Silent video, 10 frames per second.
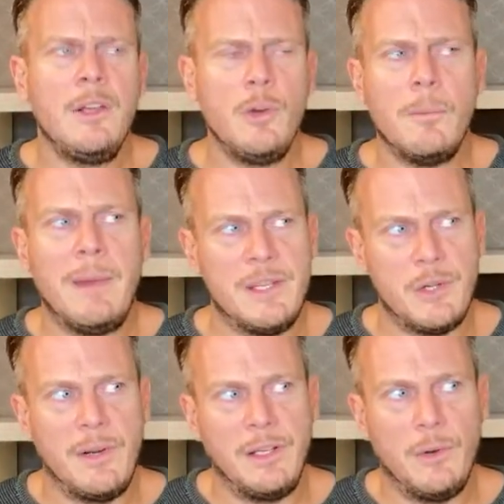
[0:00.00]
you're
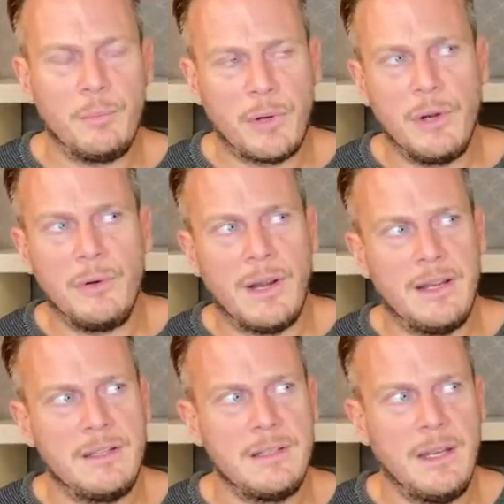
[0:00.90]
measuring your
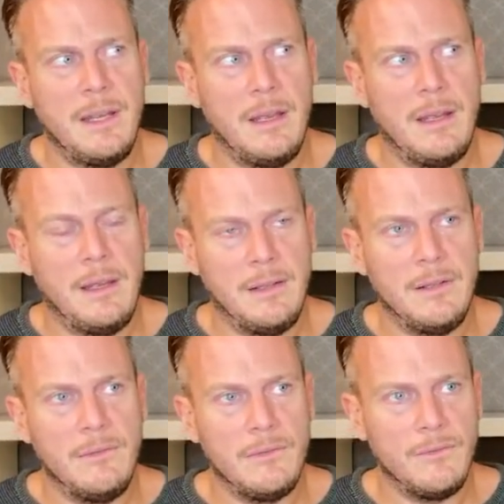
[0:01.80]
progress in